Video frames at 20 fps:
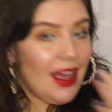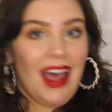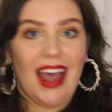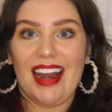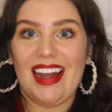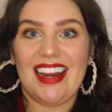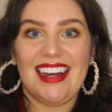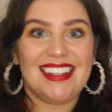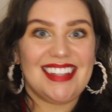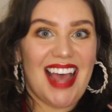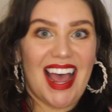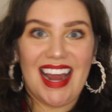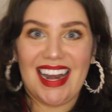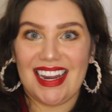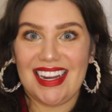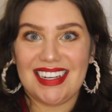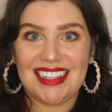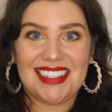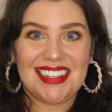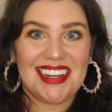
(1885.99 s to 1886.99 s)
I need to
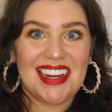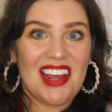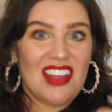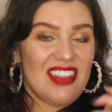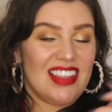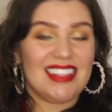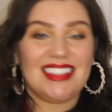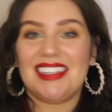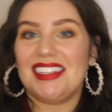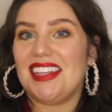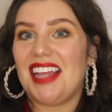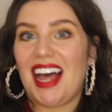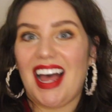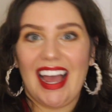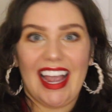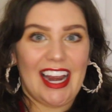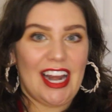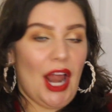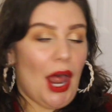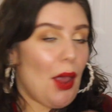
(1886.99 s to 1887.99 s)
edit this
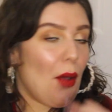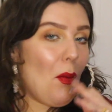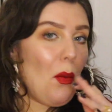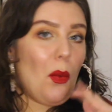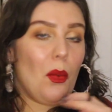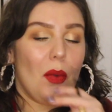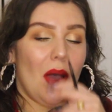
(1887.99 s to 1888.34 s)
line.